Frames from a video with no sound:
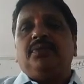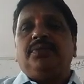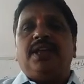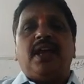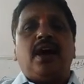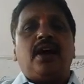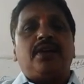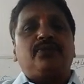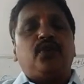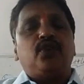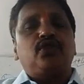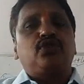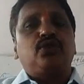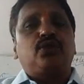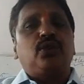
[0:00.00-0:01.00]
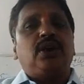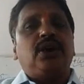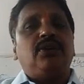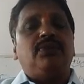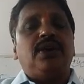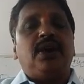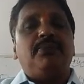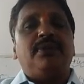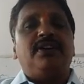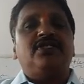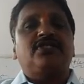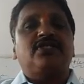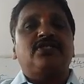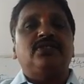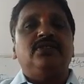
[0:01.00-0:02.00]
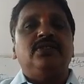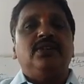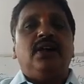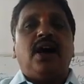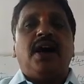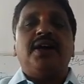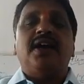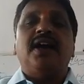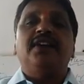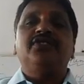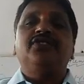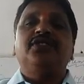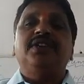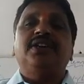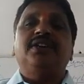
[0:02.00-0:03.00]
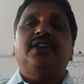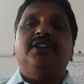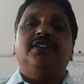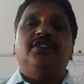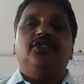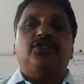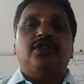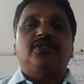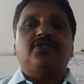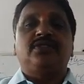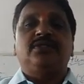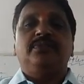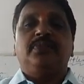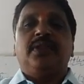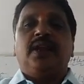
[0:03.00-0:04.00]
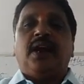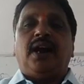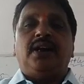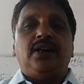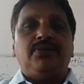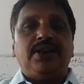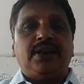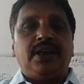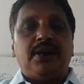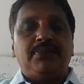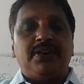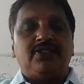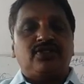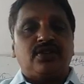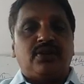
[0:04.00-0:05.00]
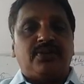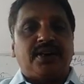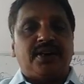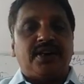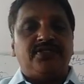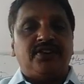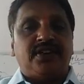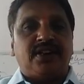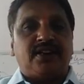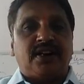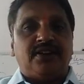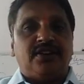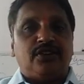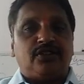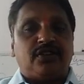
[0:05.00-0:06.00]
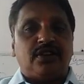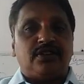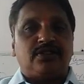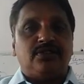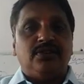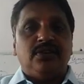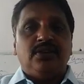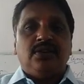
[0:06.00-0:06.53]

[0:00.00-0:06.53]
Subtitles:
They are forced to live amidst unhygienic conditions. And living amidst of unhygienic conditions,